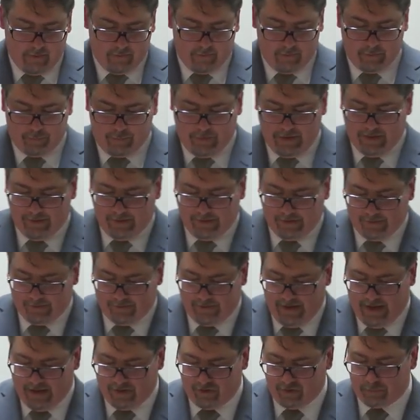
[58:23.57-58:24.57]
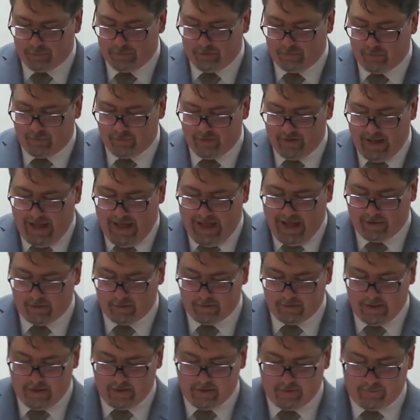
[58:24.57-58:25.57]
repealing attachment to the
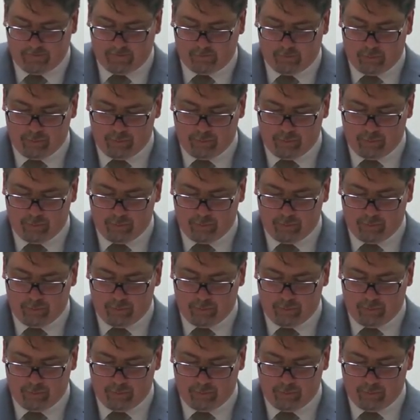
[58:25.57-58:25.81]
aggregates,